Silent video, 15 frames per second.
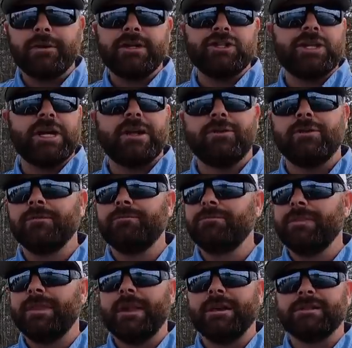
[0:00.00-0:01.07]
creek channel,
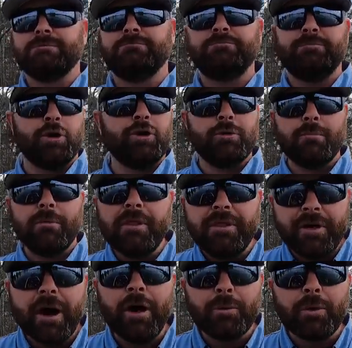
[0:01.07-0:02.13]
there's boom,
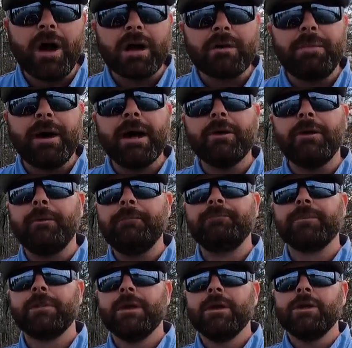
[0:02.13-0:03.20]
the rock pile,
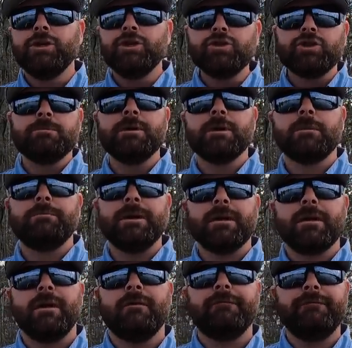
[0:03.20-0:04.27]
you should be able to
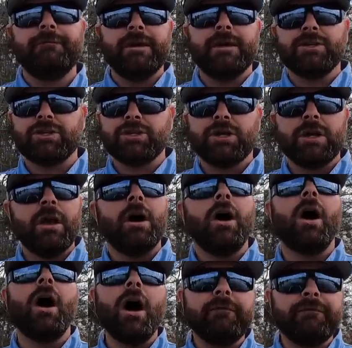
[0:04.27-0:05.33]
pick off fish
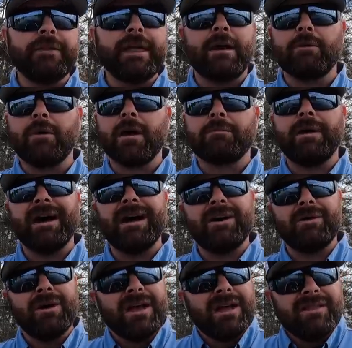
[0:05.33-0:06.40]
off of that rock
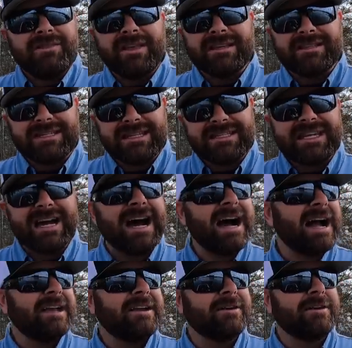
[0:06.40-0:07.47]
pile this
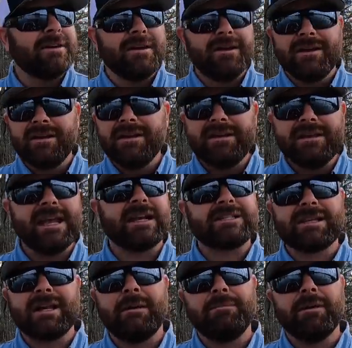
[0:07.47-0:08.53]
entire
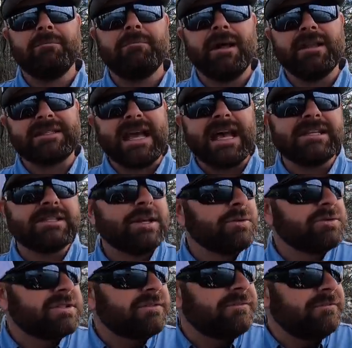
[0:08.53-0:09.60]
next couple of months. As
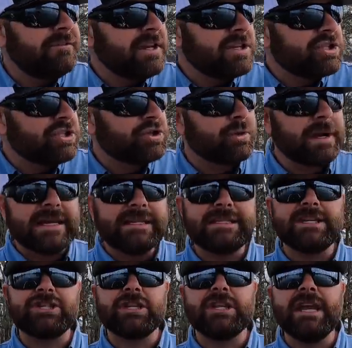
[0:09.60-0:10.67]
those fish
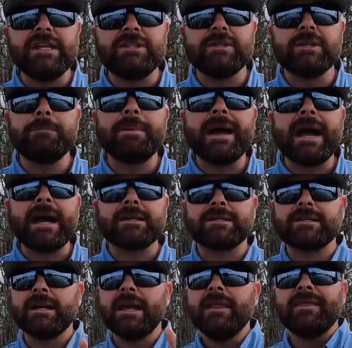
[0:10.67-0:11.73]
transition into the
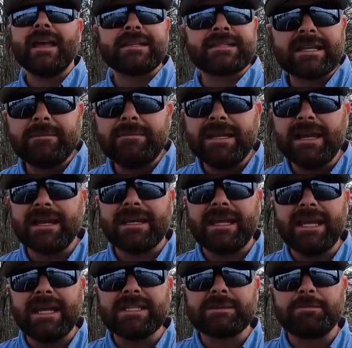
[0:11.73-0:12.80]
backs, that's gonna be a
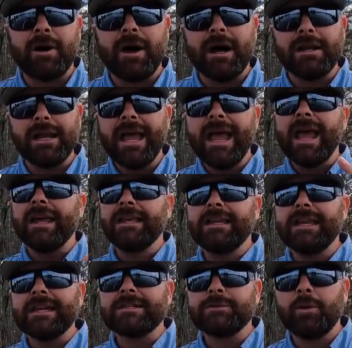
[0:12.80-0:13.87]
key spot. And
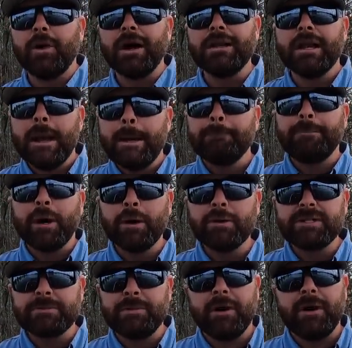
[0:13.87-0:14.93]
guess what?
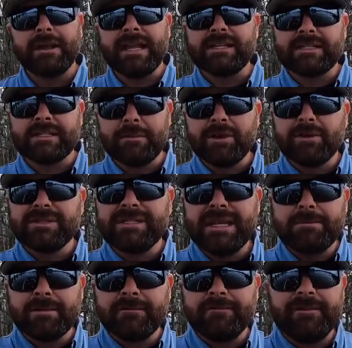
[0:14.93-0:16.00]
post-spawn as some of those
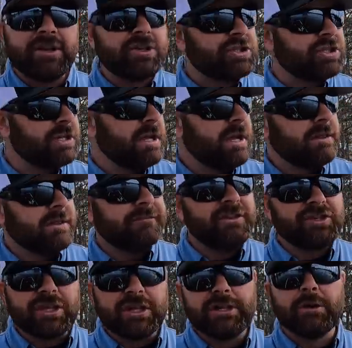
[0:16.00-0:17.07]
deeper fish, the
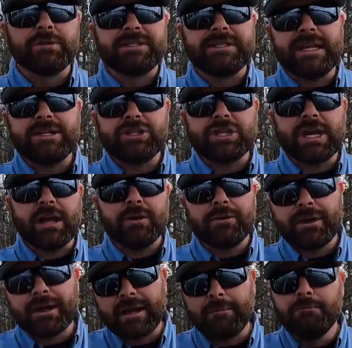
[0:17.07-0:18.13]
fish that don't stay
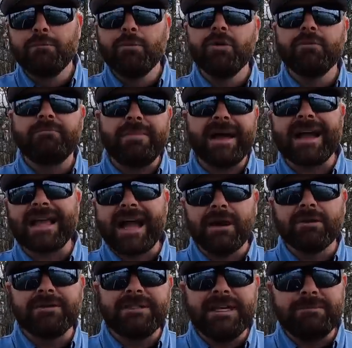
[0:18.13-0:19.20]
shallow, they're gonna move back
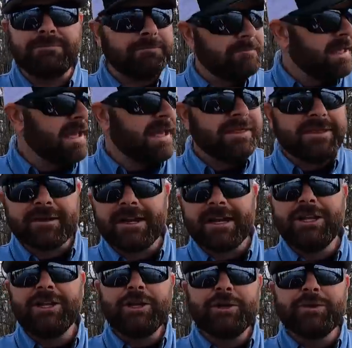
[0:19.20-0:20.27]
out deep. They're gonna
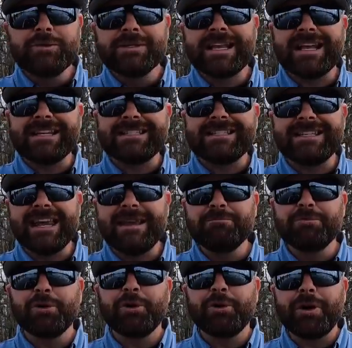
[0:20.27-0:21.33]
use that same
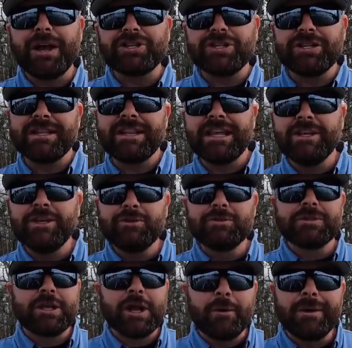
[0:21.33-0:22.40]
progression that they
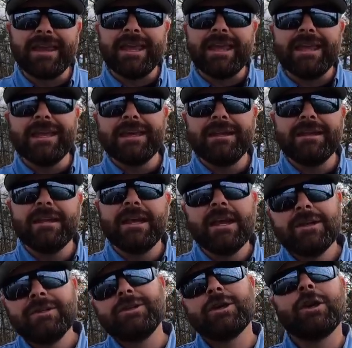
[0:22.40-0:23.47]
use going in
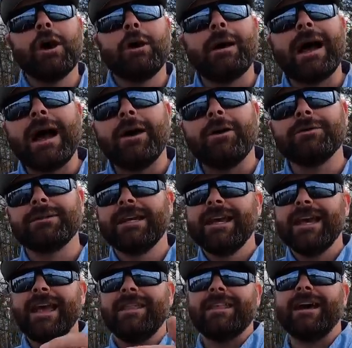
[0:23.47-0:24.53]
to go out.
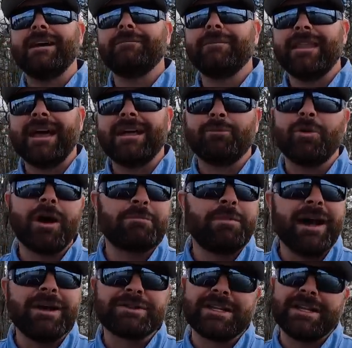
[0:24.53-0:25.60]
And that, that rock
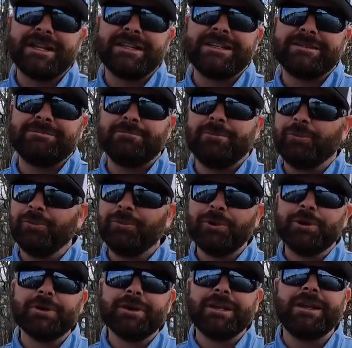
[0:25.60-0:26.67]
pile is gonna
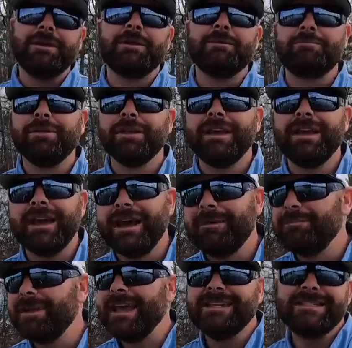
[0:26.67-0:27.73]
really play, uh,
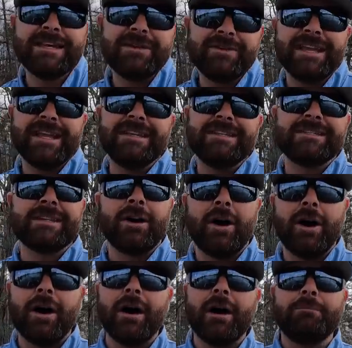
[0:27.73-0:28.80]
pay dividends
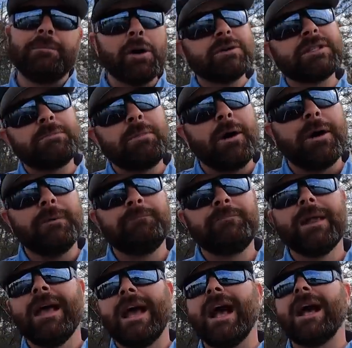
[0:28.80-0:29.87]
uh, post-spawn
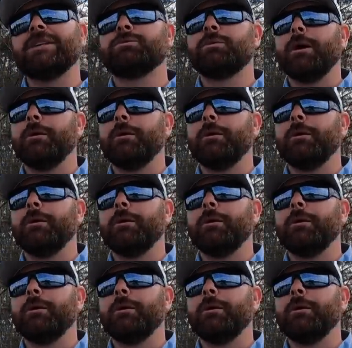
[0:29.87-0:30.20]
as